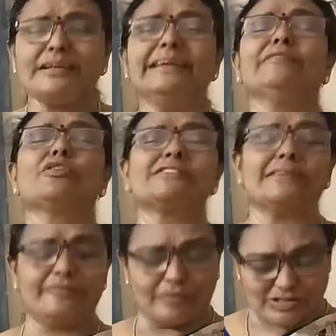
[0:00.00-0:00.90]
He
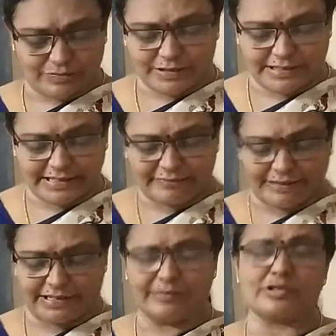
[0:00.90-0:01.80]
was working
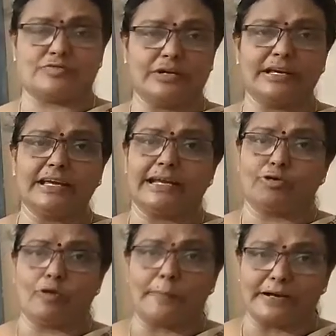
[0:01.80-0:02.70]
in a
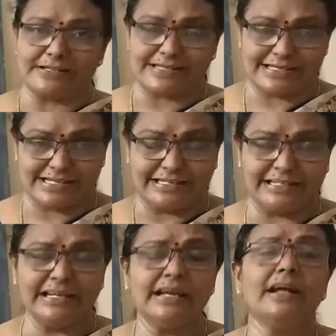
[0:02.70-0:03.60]
cooperative
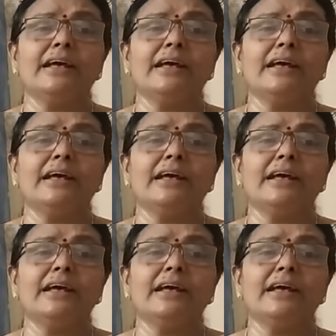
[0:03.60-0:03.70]
society.